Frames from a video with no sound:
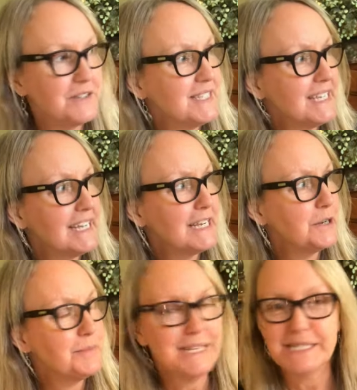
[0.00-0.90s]
or singing
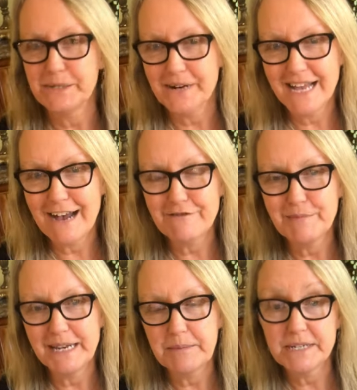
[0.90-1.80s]
near me, so I haven't
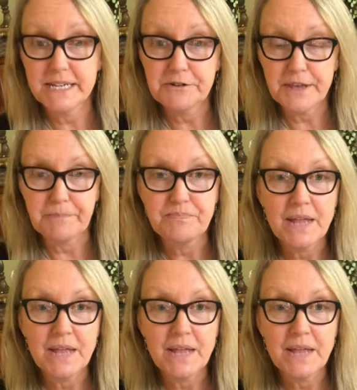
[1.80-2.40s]
been able to hear them.